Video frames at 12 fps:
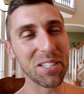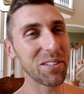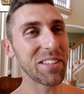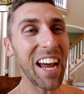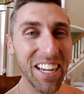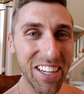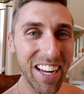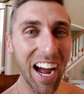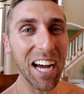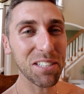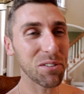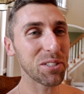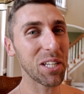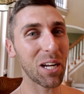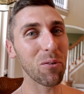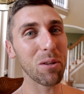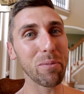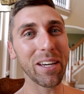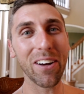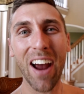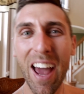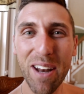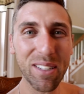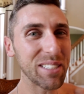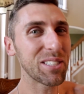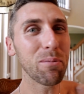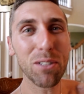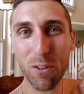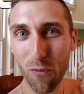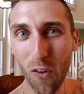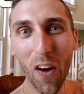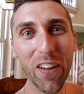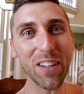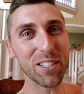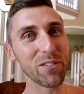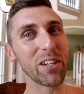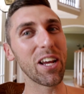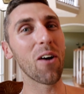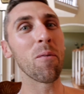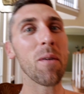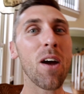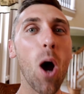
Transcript: So thank you guys for sticking with me here. I had so much fun in this video.